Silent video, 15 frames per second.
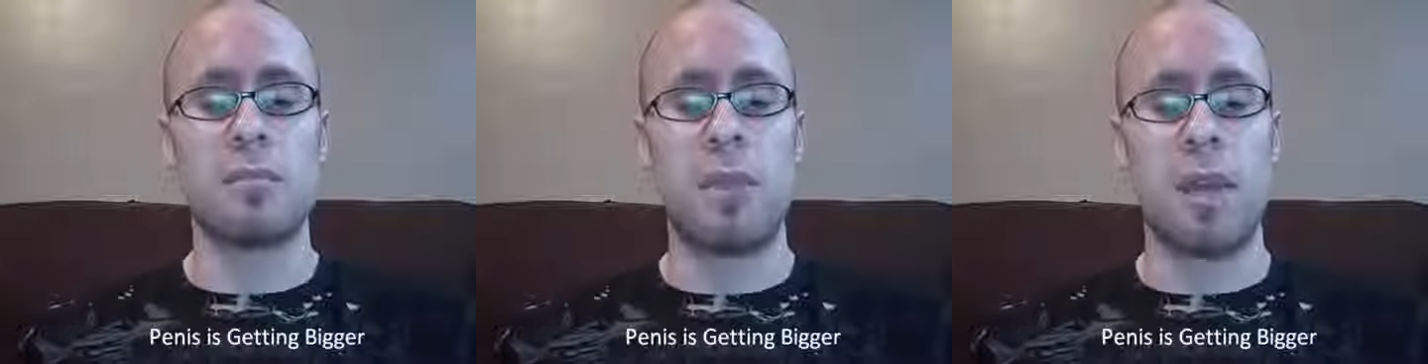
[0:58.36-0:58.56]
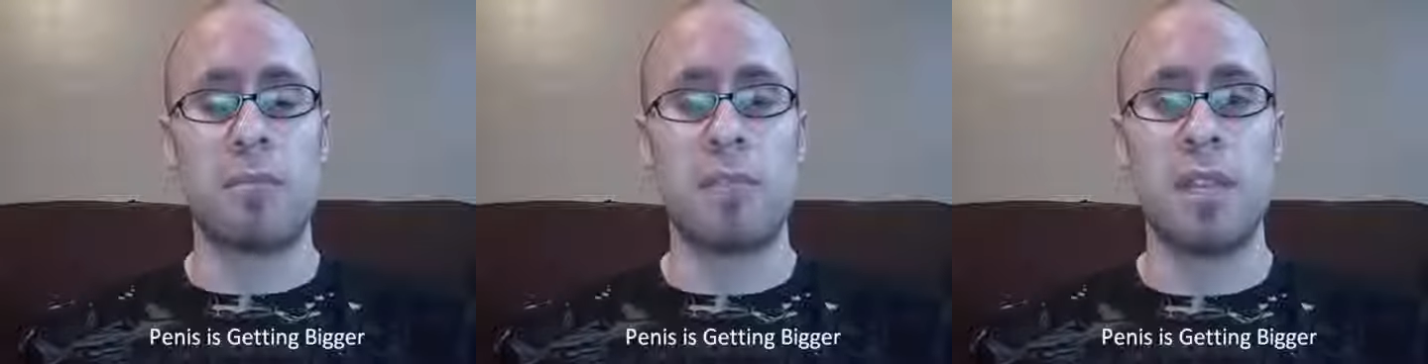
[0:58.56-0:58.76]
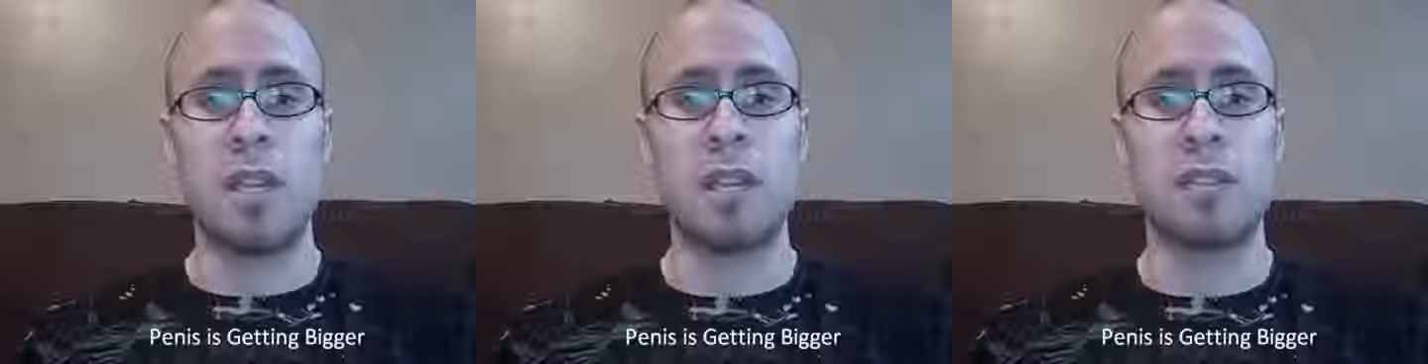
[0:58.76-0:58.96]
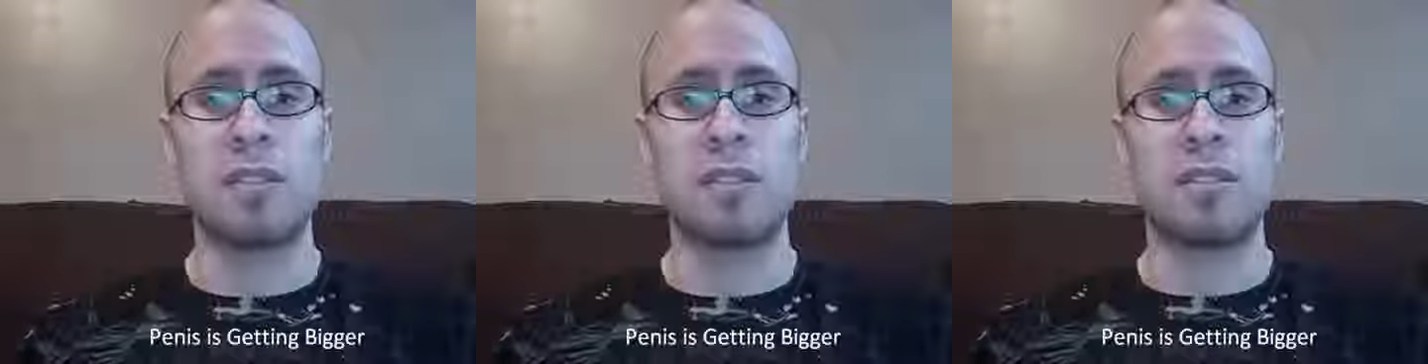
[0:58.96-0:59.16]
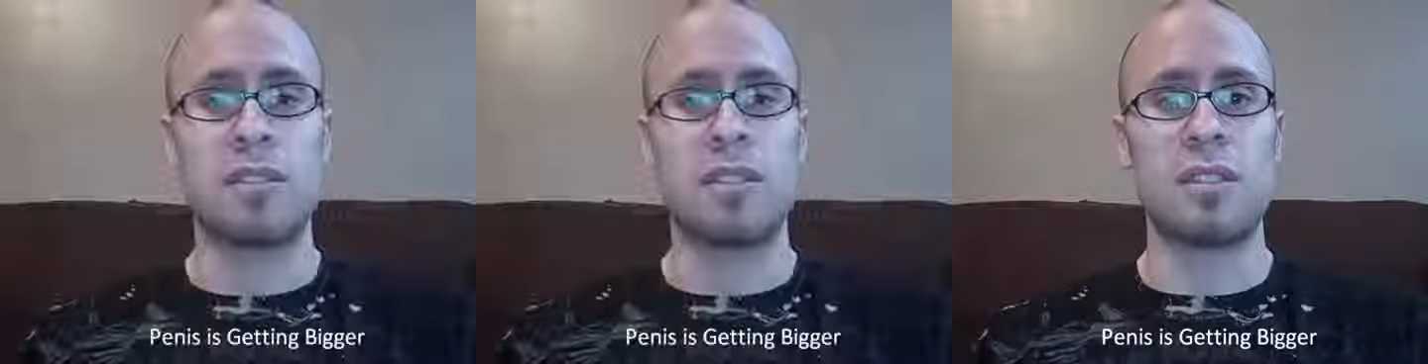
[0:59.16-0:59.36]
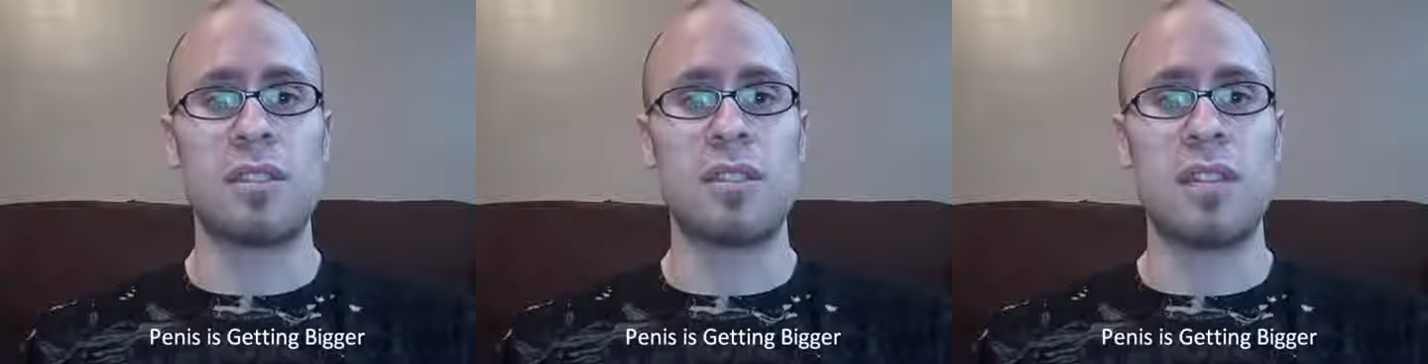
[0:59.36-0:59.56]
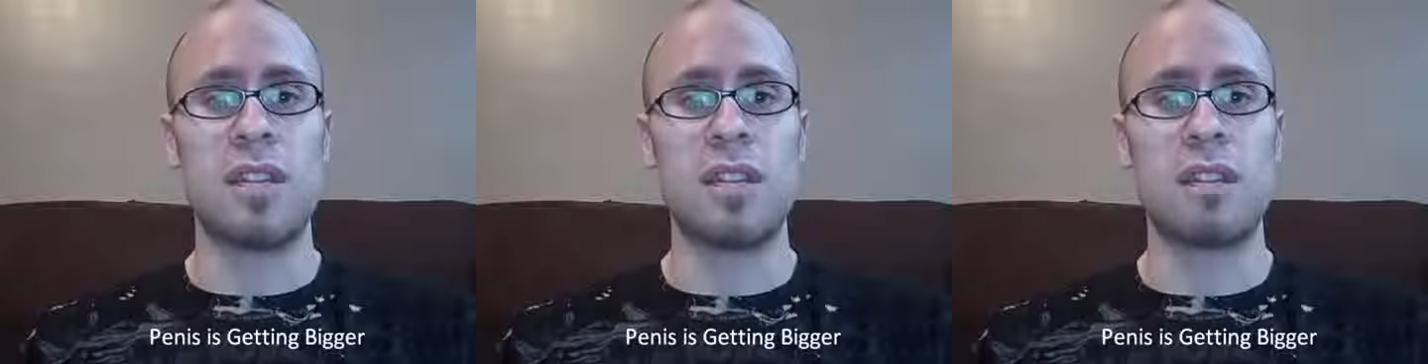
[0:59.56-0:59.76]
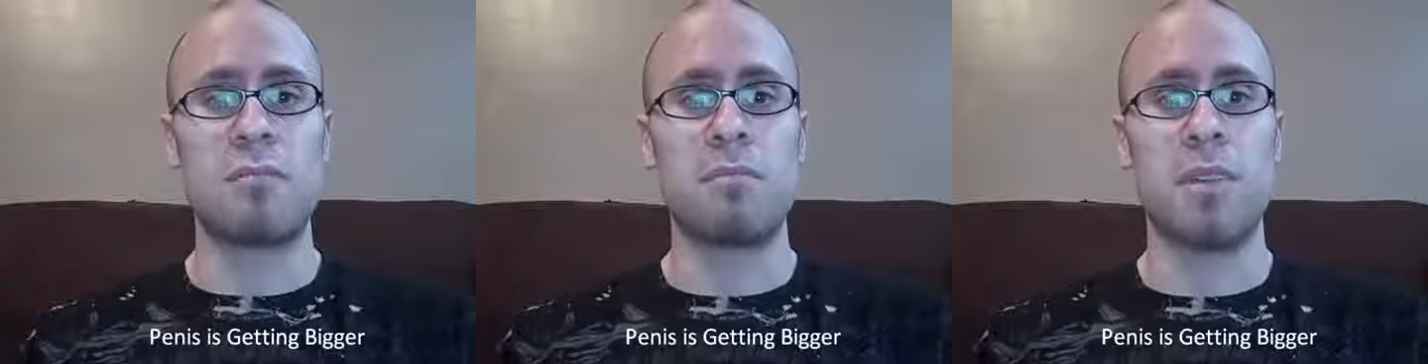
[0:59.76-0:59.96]
my penis is, is
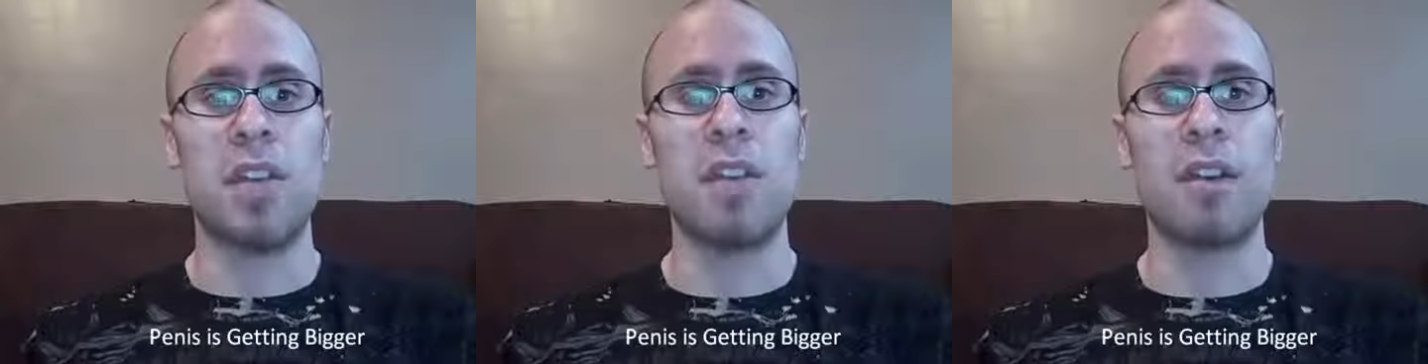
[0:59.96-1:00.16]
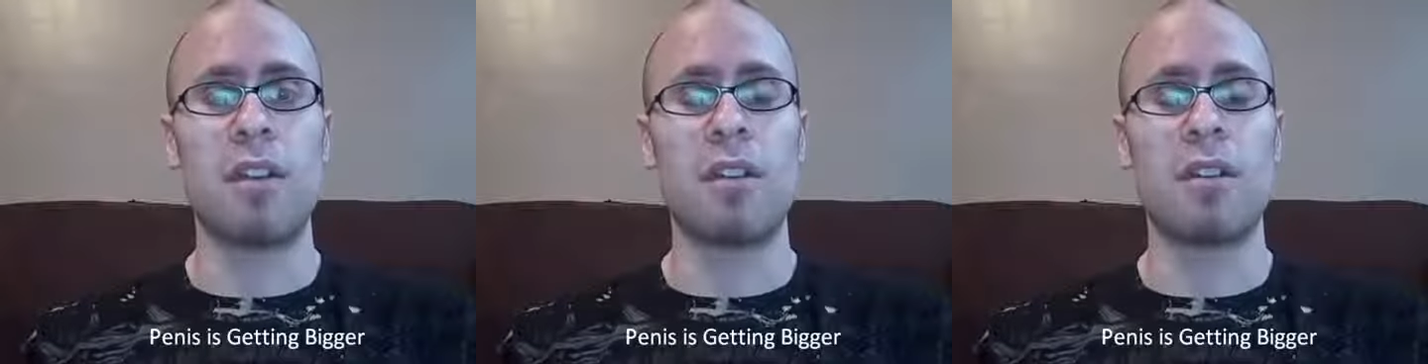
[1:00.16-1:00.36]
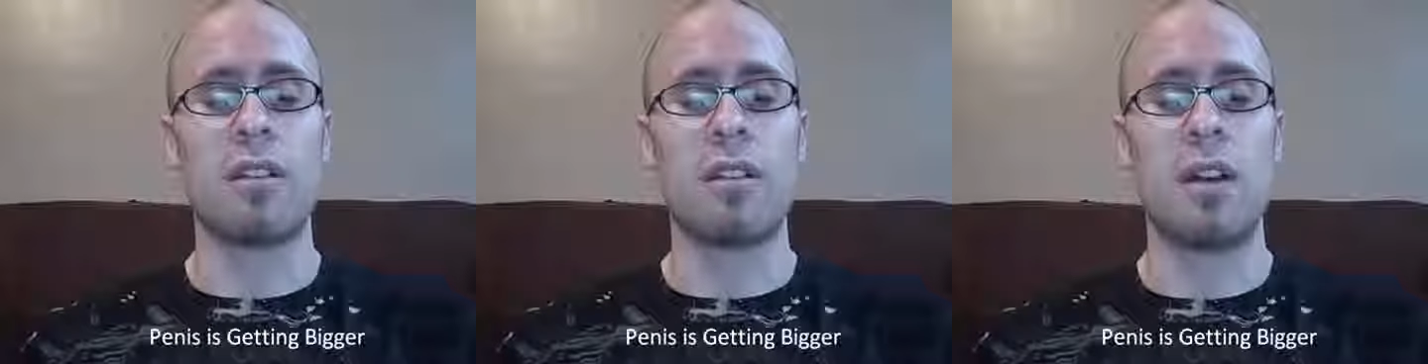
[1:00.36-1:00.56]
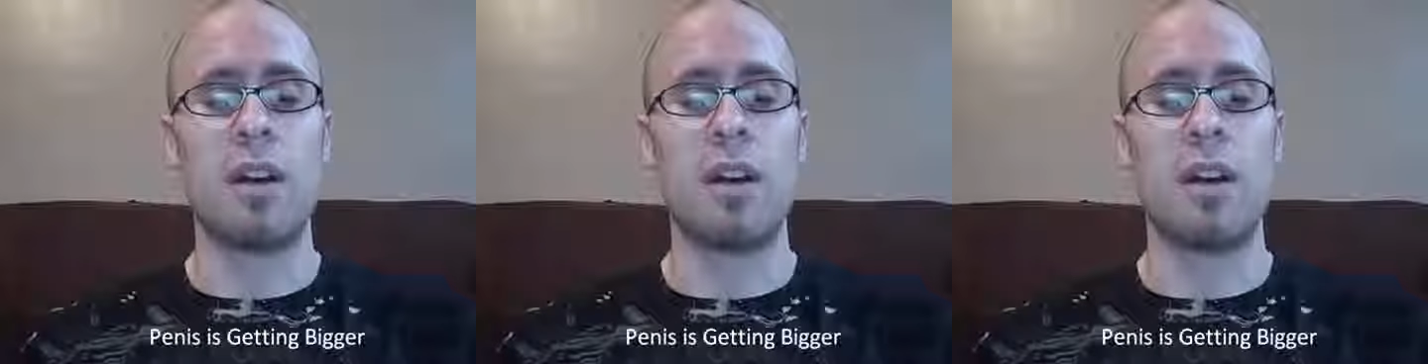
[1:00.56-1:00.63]
getting bigger.